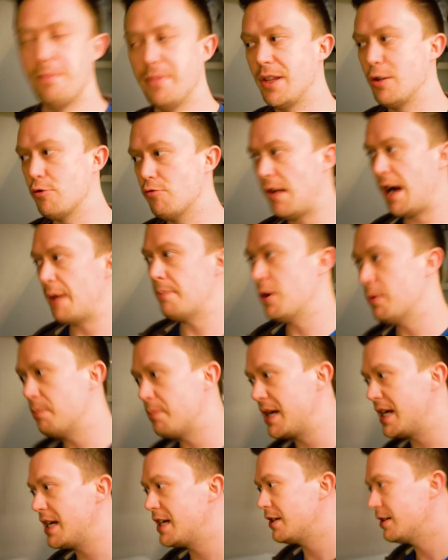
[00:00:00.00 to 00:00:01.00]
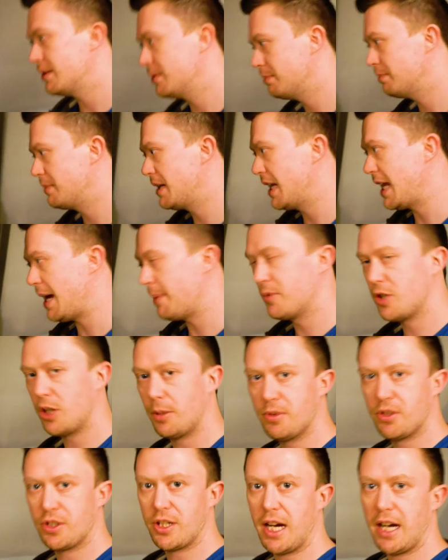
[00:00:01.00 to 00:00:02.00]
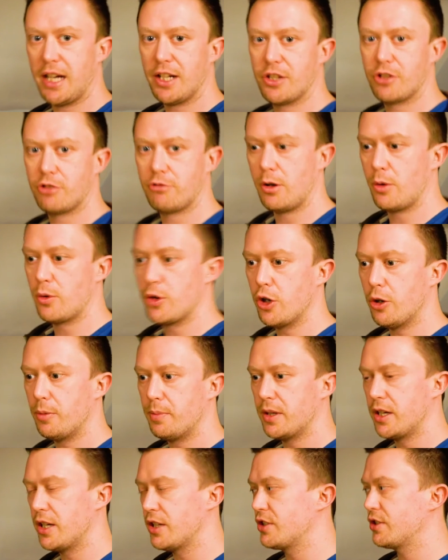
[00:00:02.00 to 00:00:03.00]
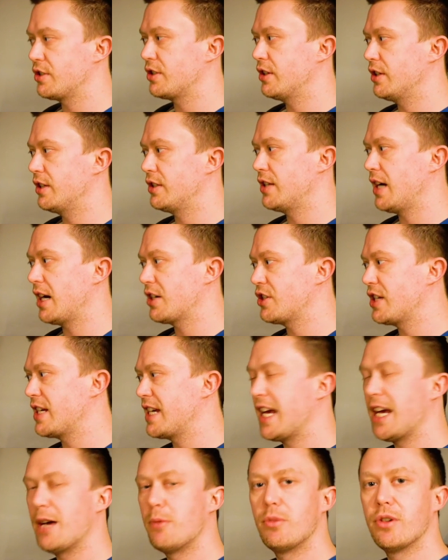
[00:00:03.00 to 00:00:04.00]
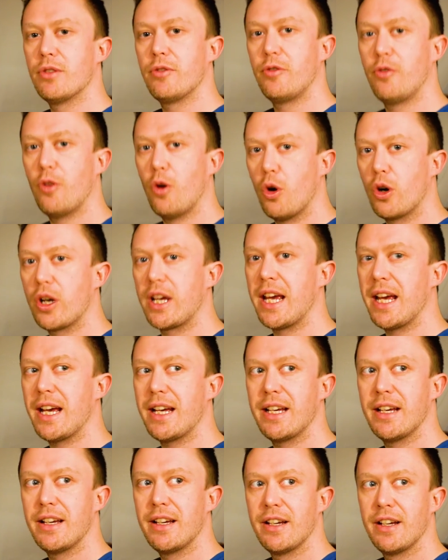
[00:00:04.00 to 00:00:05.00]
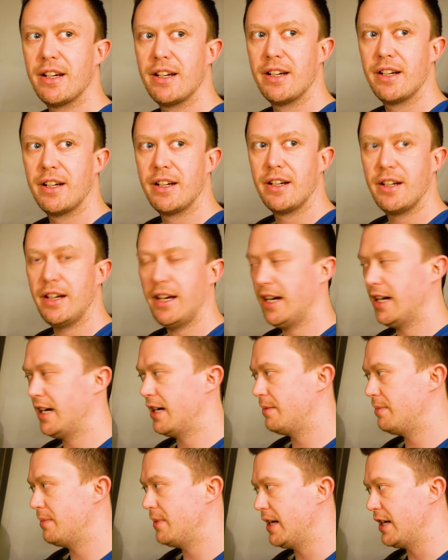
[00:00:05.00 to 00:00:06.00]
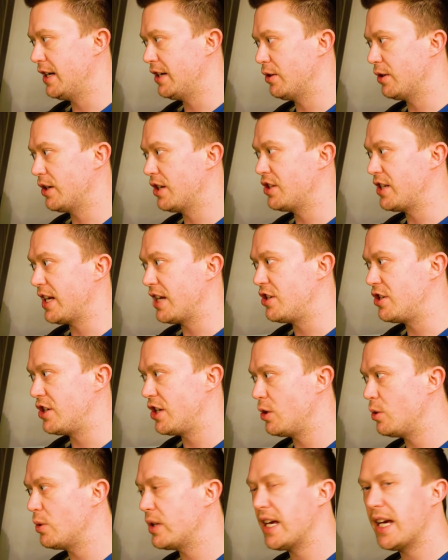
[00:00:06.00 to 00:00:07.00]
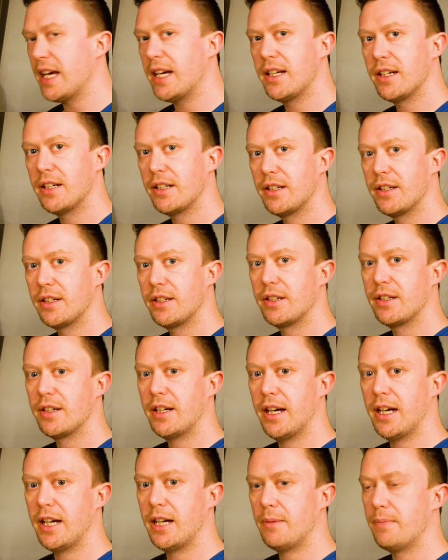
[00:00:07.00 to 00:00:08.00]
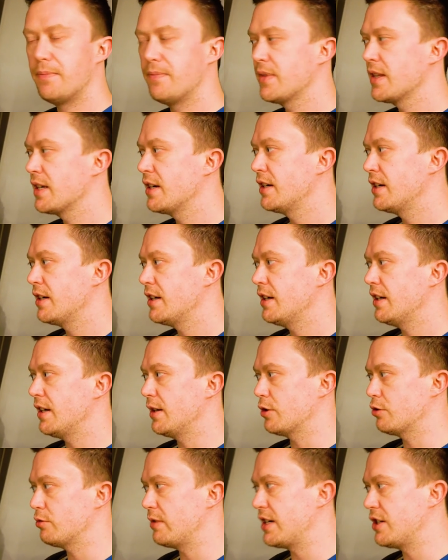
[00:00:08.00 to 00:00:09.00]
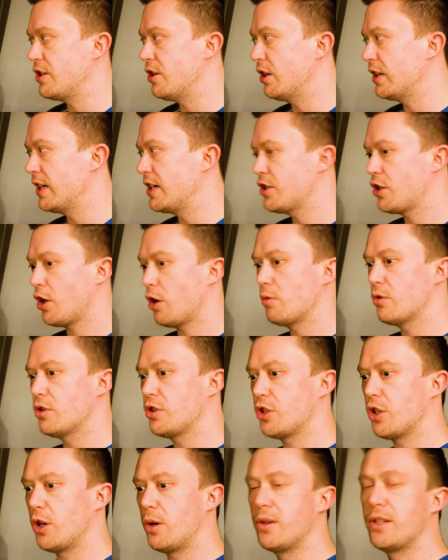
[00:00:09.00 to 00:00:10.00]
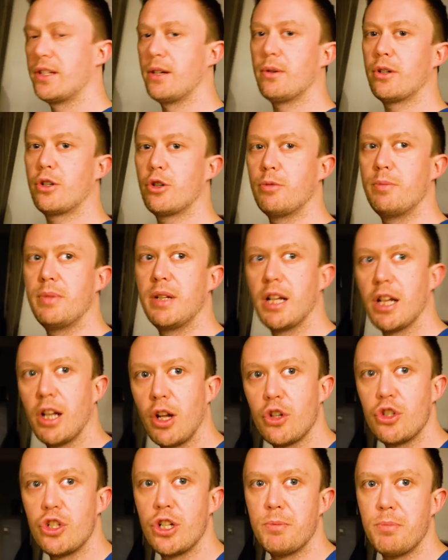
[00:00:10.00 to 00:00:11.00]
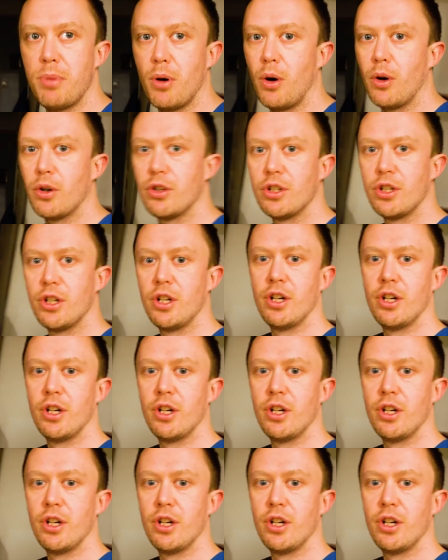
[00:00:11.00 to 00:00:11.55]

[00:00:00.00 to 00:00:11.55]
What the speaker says: the RAM on my laptop started screwing up, and it actually came with 4 gig, and it only said 2 gig. And I was reading all these horror stories that it could be the logic board,